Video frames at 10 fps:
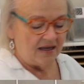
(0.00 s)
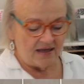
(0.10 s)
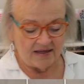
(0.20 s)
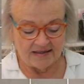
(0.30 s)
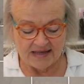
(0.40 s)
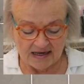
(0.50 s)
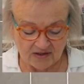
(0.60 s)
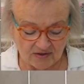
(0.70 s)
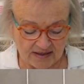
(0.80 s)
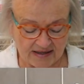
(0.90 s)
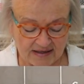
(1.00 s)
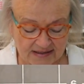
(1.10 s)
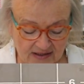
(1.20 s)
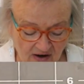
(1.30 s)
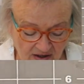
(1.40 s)
It is actually
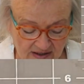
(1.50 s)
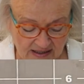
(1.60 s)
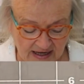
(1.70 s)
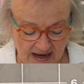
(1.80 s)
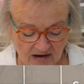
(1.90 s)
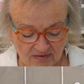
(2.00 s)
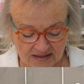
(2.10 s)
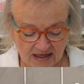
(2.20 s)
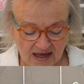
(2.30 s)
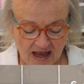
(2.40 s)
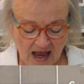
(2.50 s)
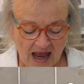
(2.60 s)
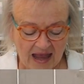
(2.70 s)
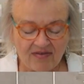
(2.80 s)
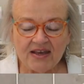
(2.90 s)
this card cut out,
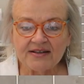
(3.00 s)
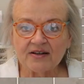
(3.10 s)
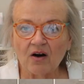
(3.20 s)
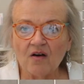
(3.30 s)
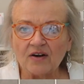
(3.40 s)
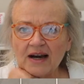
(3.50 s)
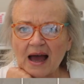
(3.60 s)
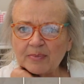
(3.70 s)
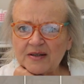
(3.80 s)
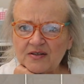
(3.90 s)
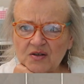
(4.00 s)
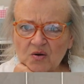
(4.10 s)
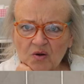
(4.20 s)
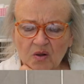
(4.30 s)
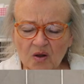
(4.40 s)
and these are overlapped so
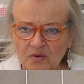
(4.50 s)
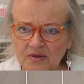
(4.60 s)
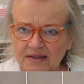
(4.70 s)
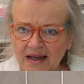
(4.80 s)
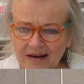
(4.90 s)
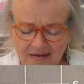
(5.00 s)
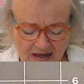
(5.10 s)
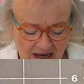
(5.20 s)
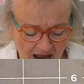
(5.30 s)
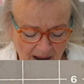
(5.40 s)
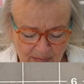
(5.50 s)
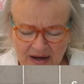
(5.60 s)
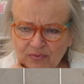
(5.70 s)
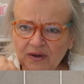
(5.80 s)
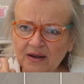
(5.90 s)
close. But
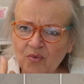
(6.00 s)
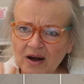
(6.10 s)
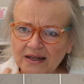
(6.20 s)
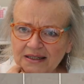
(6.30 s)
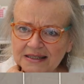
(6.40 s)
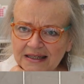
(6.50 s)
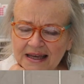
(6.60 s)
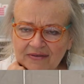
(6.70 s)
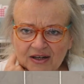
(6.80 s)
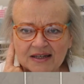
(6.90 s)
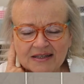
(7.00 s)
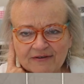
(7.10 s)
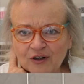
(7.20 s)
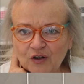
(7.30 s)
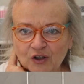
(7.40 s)
I really wanted to give it a
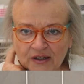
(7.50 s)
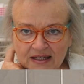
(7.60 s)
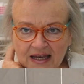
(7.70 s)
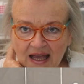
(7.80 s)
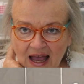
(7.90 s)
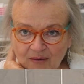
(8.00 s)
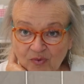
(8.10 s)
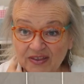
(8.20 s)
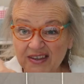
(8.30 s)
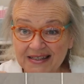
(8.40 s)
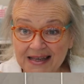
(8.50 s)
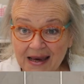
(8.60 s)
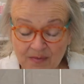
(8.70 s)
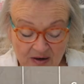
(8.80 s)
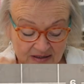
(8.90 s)
different look with the
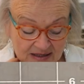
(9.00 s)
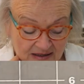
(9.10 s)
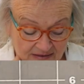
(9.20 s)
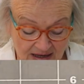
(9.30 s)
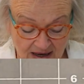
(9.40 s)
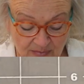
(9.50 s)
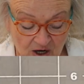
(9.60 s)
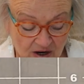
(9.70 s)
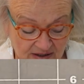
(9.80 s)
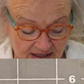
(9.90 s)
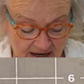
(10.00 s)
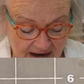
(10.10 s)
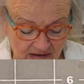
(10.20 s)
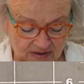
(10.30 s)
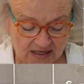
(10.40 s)
same card
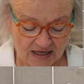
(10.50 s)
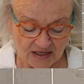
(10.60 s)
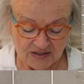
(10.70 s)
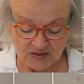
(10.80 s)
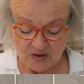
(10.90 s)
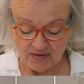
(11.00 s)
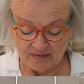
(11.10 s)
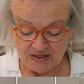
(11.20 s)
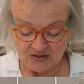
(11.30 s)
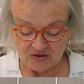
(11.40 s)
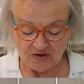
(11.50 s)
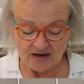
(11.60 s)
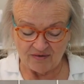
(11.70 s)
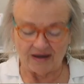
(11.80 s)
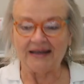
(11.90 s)
cutout. So let me show
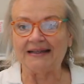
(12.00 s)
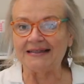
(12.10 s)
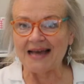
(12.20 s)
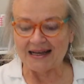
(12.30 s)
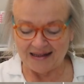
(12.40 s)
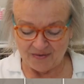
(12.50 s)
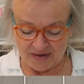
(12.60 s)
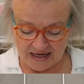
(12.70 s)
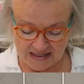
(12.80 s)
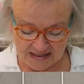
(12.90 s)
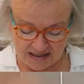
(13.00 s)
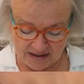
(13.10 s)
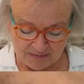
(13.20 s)
you exactly what I did.